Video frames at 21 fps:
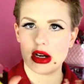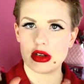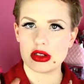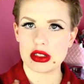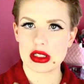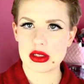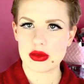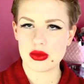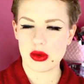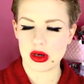I'll
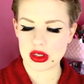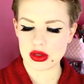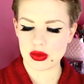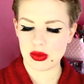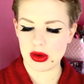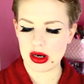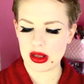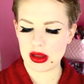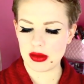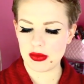just
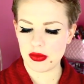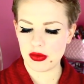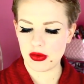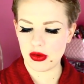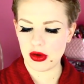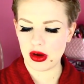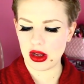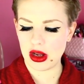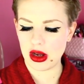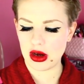swatch one of them
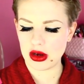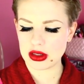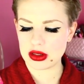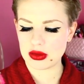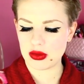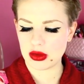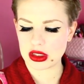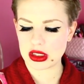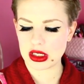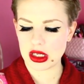for you. I'll
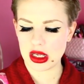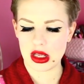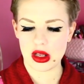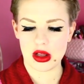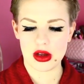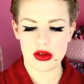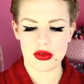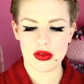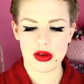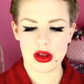swatch the
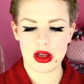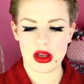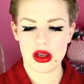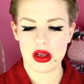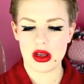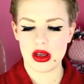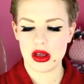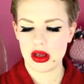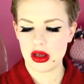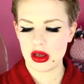yellow for you.